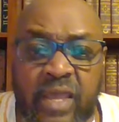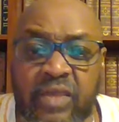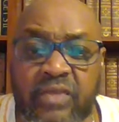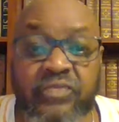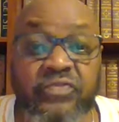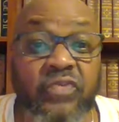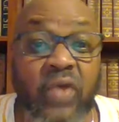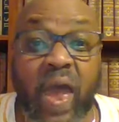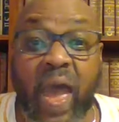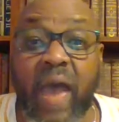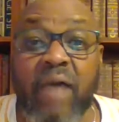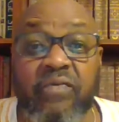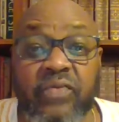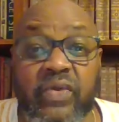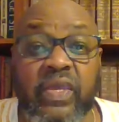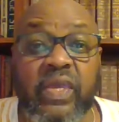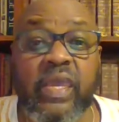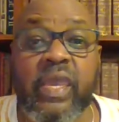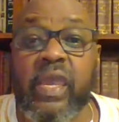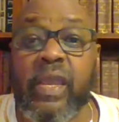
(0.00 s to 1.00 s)

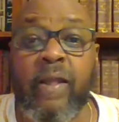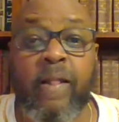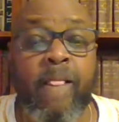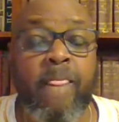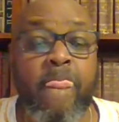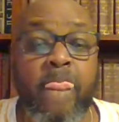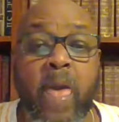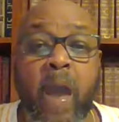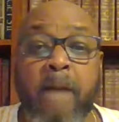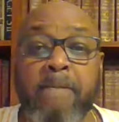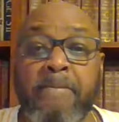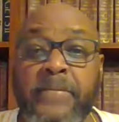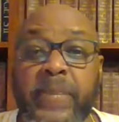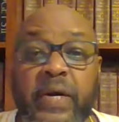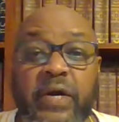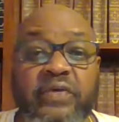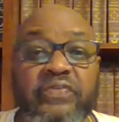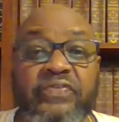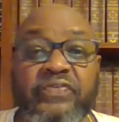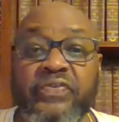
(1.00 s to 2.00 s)
driving a
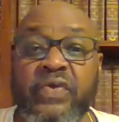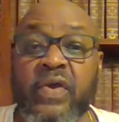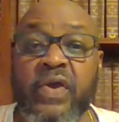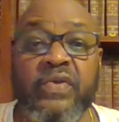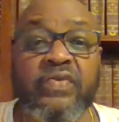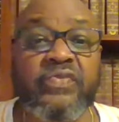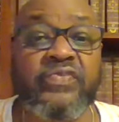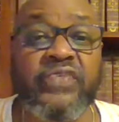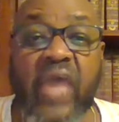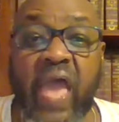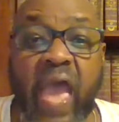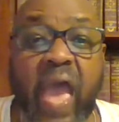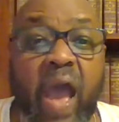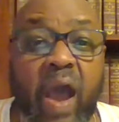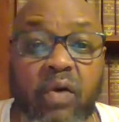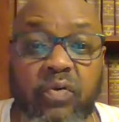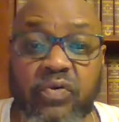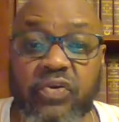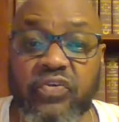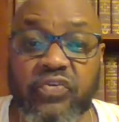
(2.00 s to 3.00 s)
bus
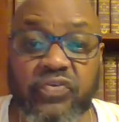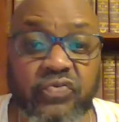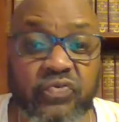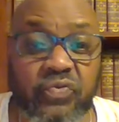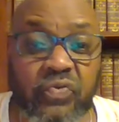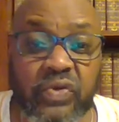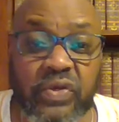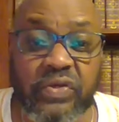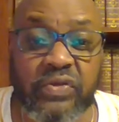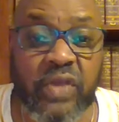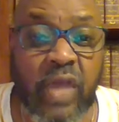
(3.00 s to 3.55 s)
down the street.